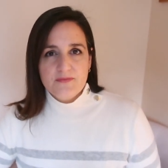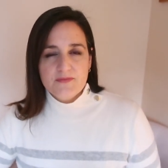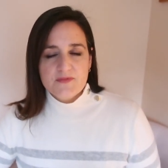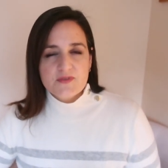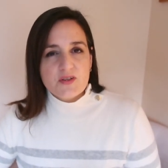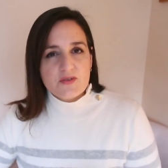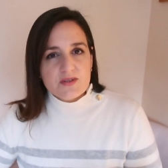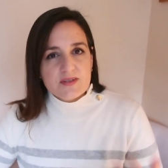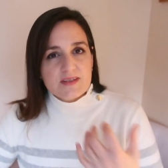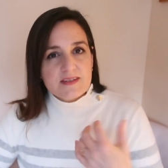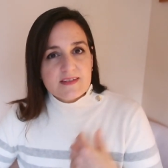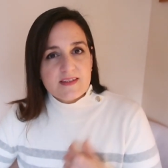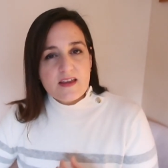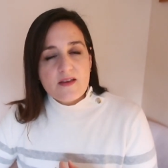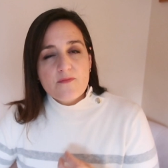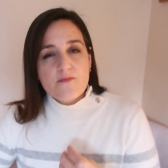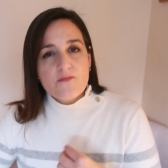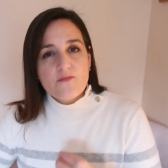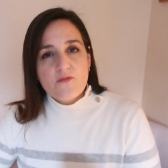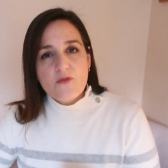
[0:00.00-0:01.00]
So the
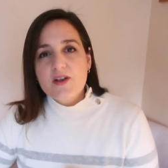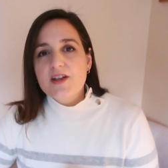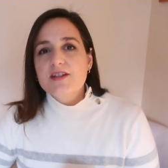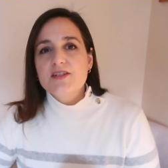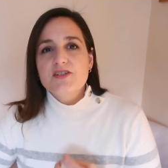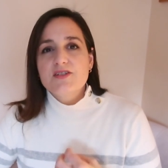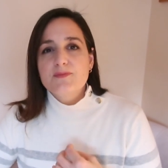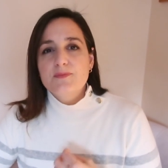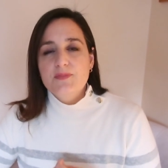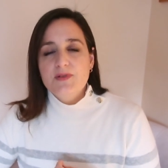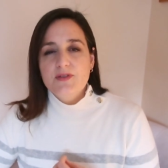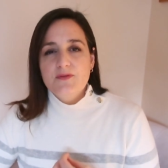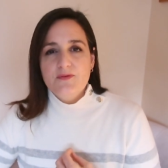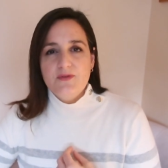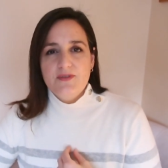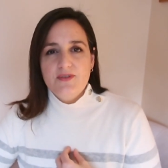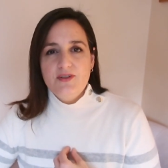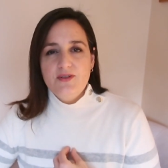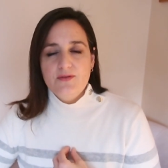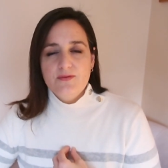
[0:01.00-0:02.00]
same way should be
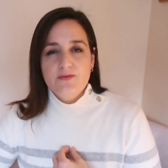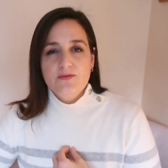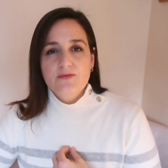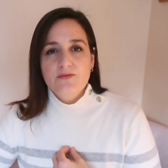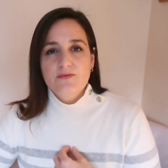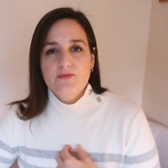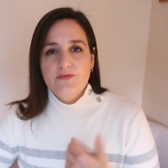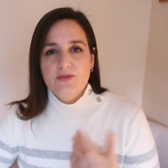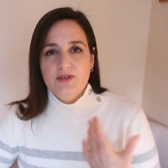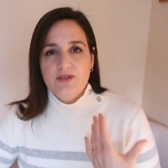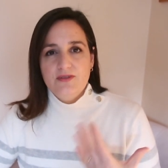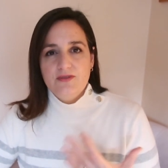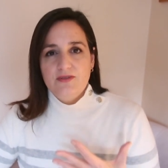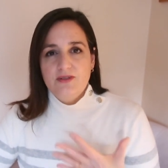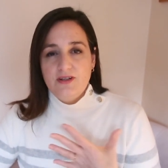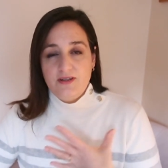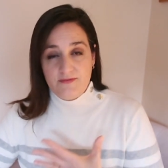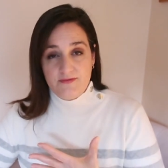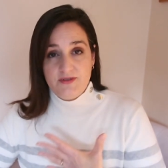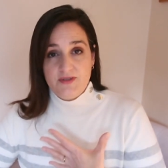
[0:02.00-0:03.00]
with you. When you
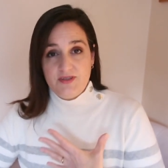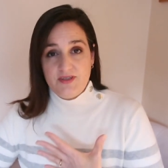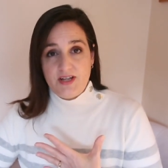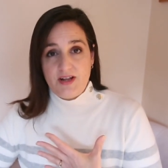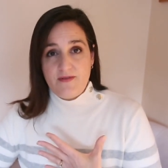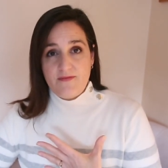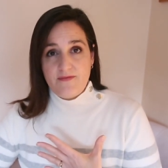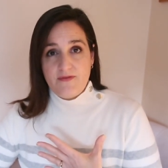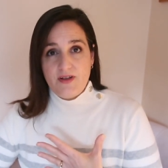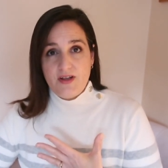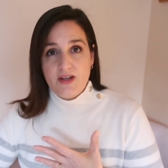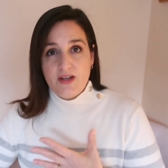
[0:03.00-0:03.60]
love yourself,